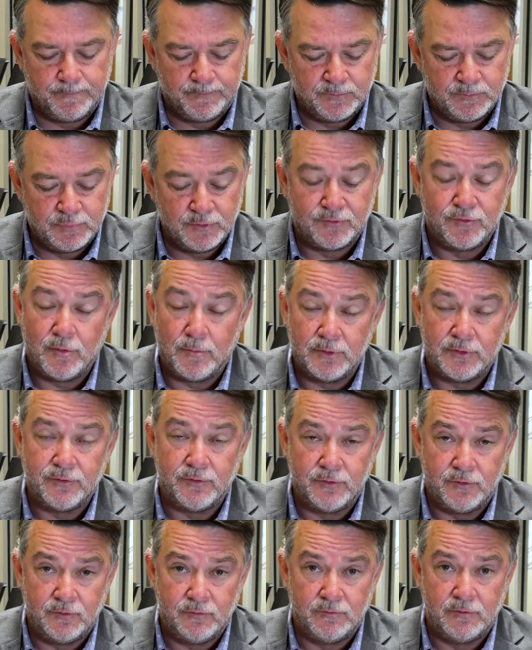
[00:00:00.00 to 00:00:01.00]
Performance
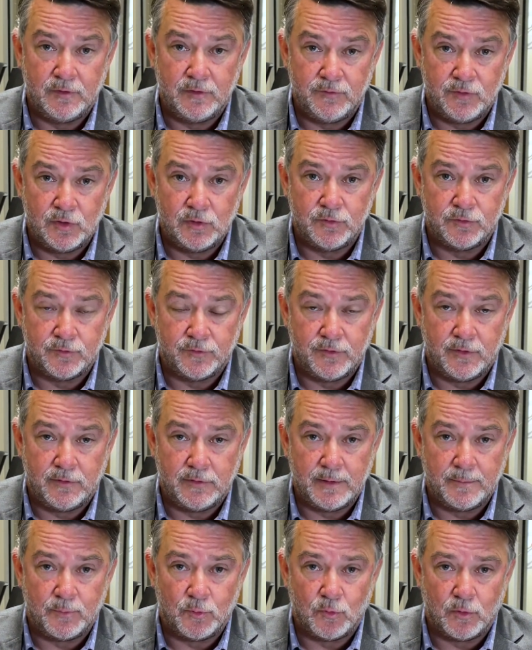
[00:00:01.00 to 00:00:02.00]
reviews are
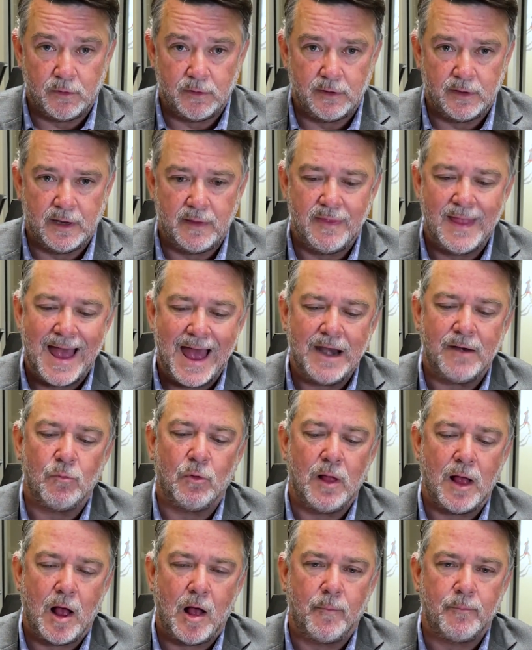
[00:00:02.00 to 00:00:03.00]
very important, and that
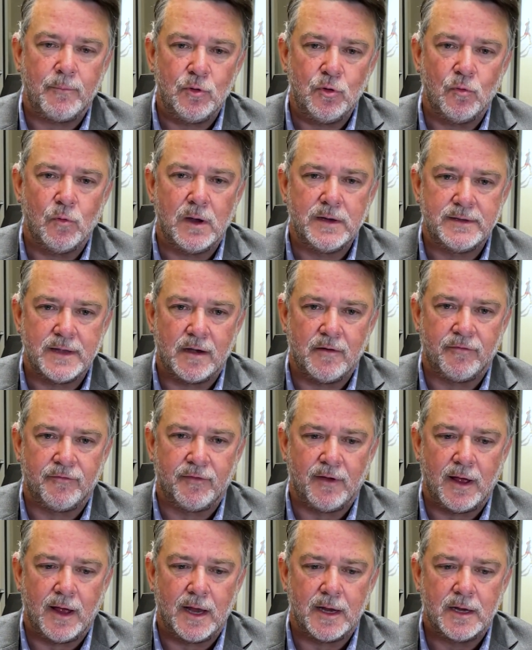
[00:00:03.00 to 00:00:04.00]
will help you
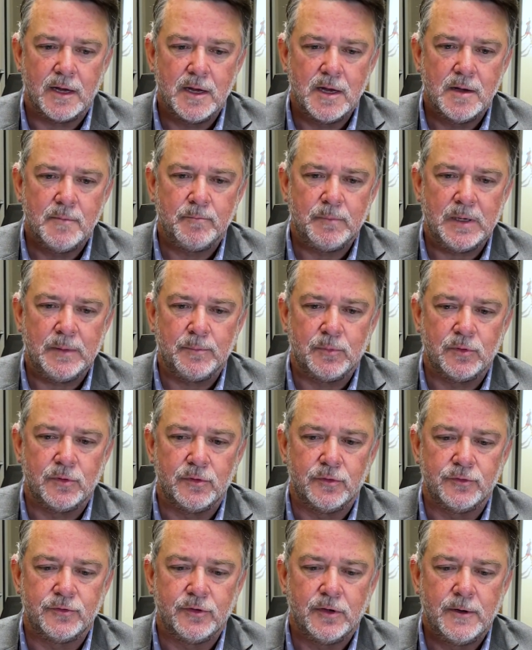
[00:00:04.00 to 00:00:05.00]
identify
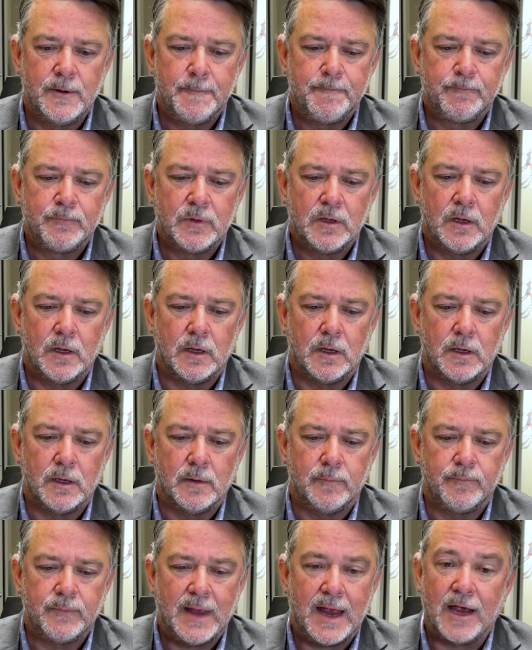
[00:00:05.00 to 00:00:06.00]
people's
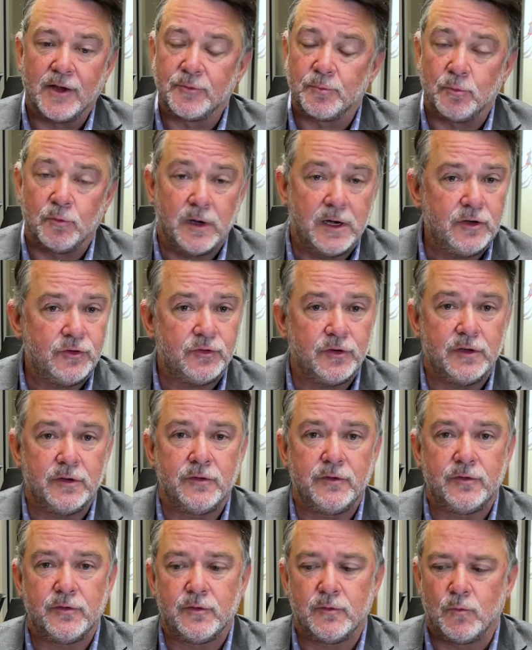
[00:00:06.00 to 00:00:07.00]

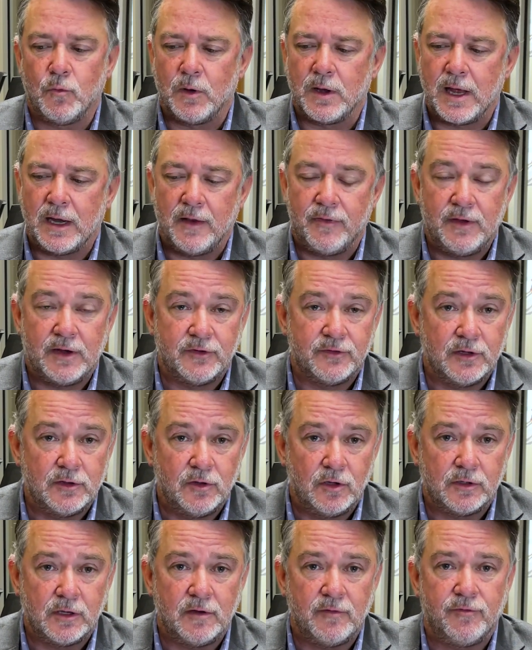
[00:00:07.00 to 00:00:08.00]
aspirations, what kind of things they're
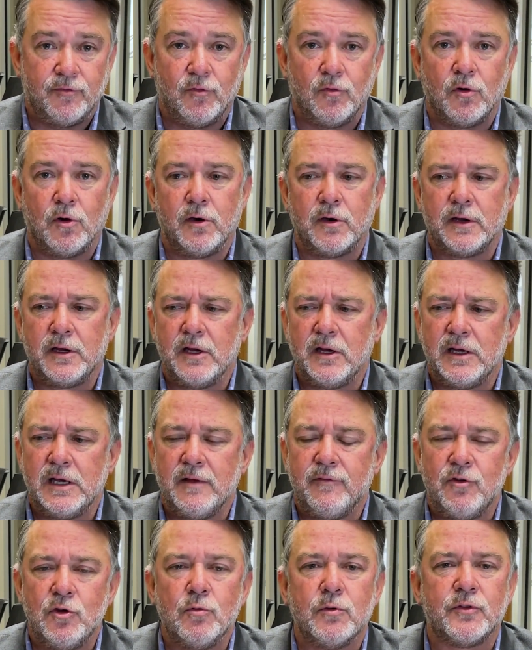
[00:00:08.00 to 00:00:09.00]
looking for,
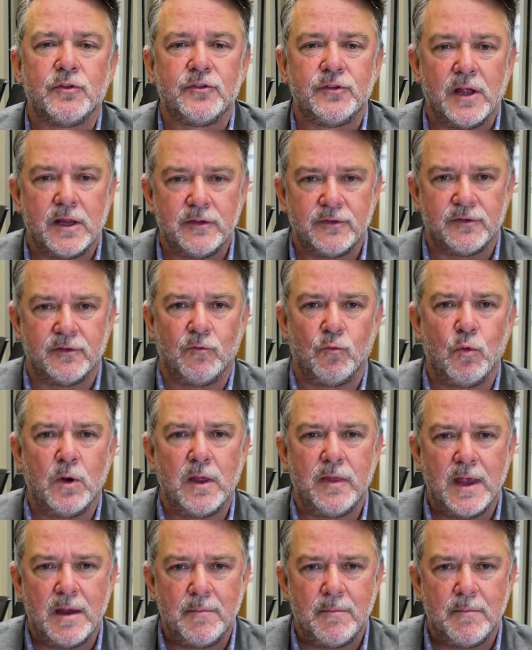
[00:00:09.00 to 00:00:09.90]
give you a sense of where they